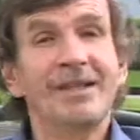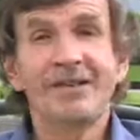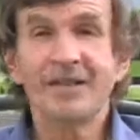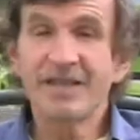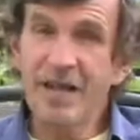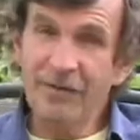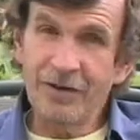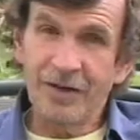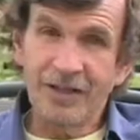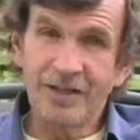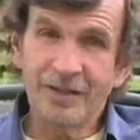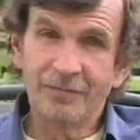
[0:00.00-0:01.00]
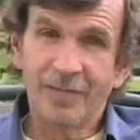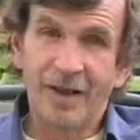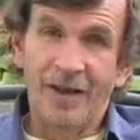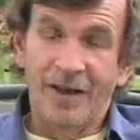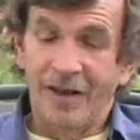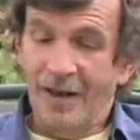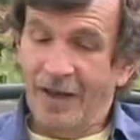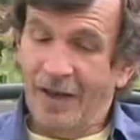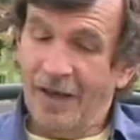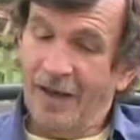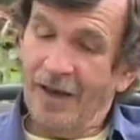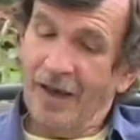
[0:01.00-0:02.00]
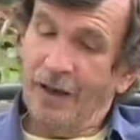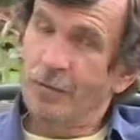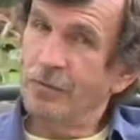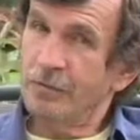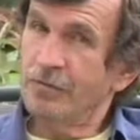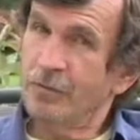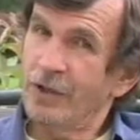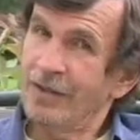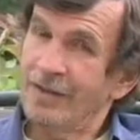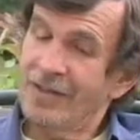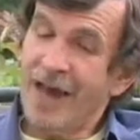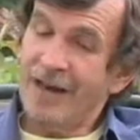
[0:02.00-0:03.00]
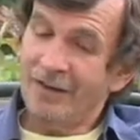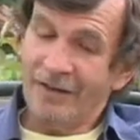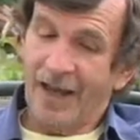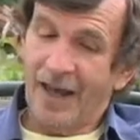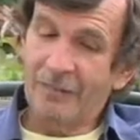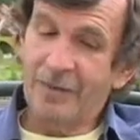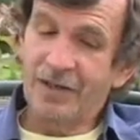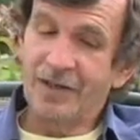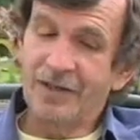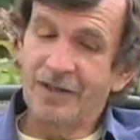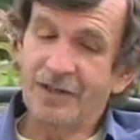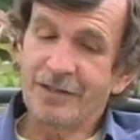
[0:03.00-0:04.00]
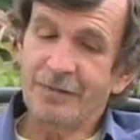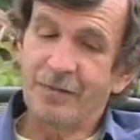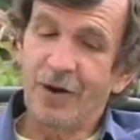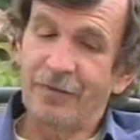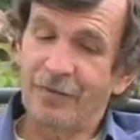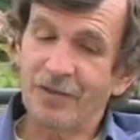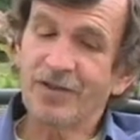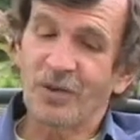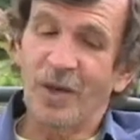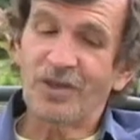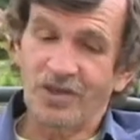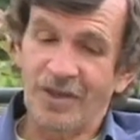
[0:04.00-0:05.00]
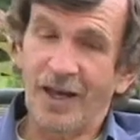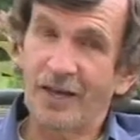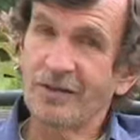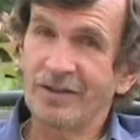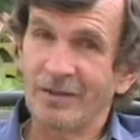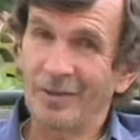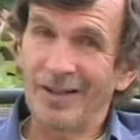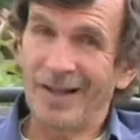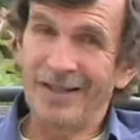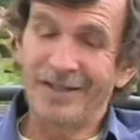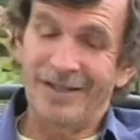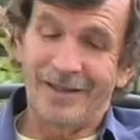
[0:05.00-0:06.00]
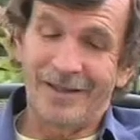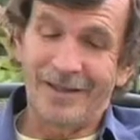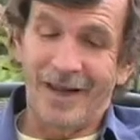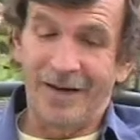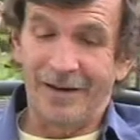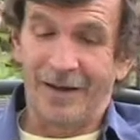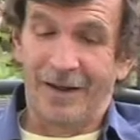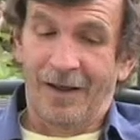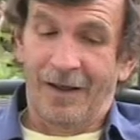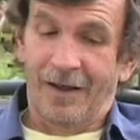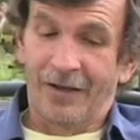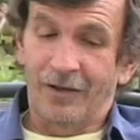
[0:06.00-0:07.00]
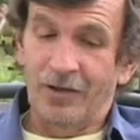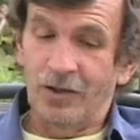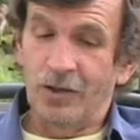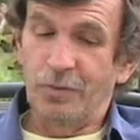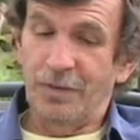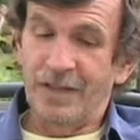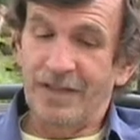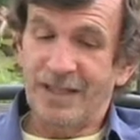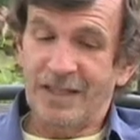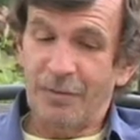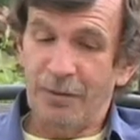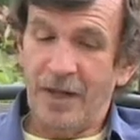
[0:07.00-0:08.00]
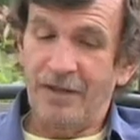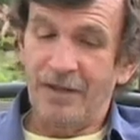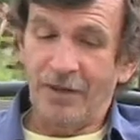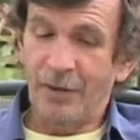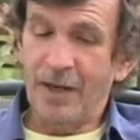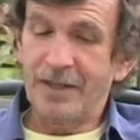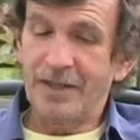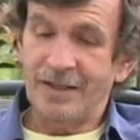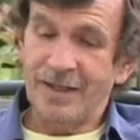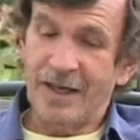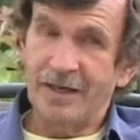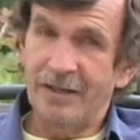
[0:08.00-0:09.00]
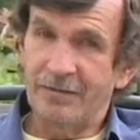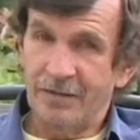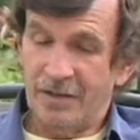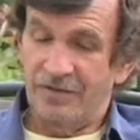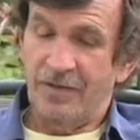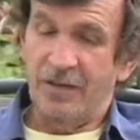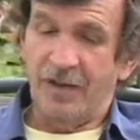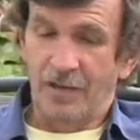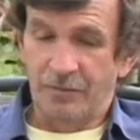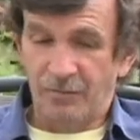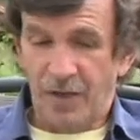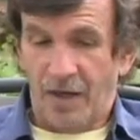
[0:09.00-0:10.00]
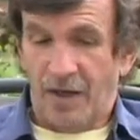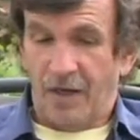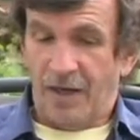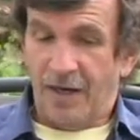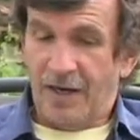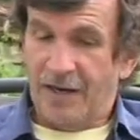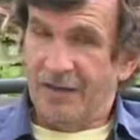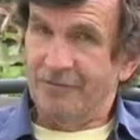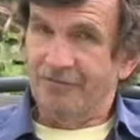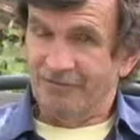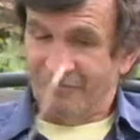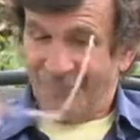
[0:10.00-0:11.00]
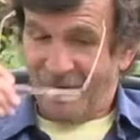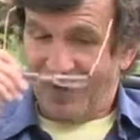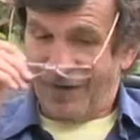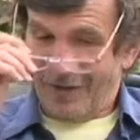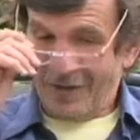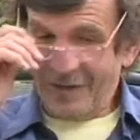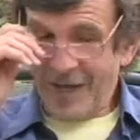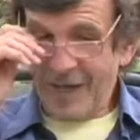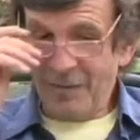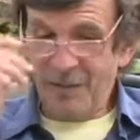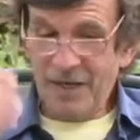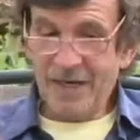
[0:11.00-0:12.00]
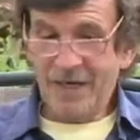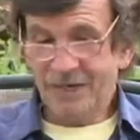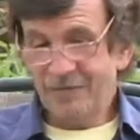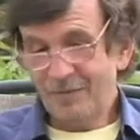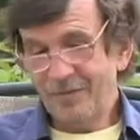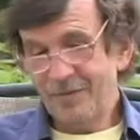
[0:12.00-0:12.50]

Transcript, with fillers: in the 70s. I won't read the title yet because our first question actually relates to the title. Could you please explain the crazy title of this video? Um, the title being